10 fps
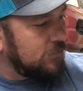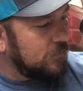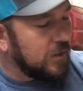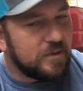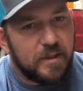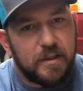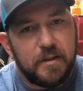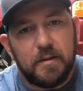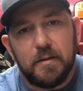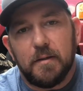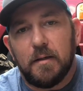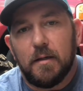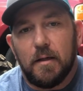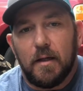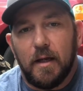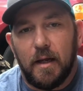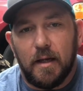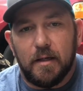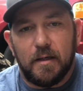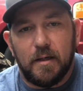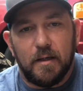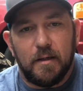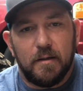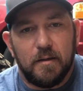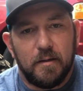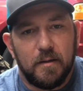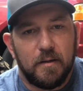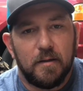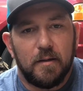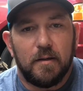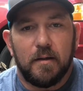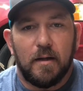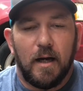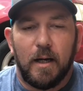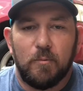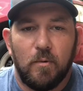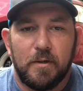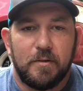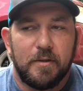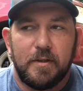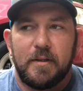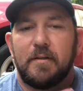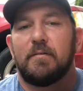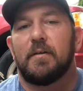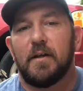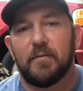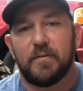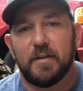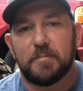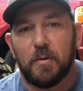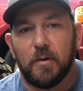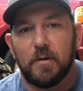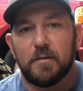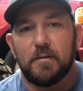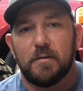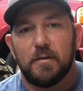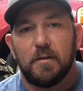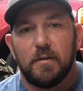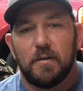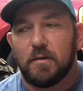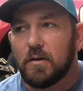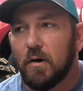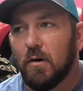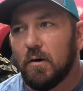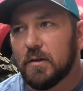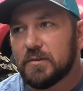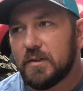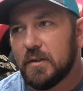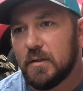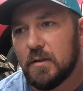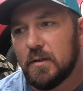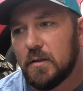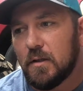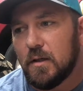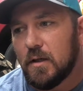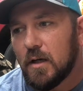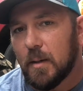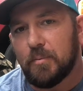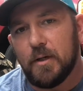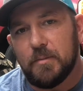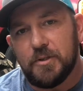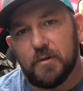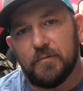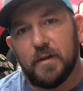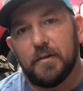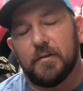Hey, Sadie. And I'm wondering if this part caused a premature failure.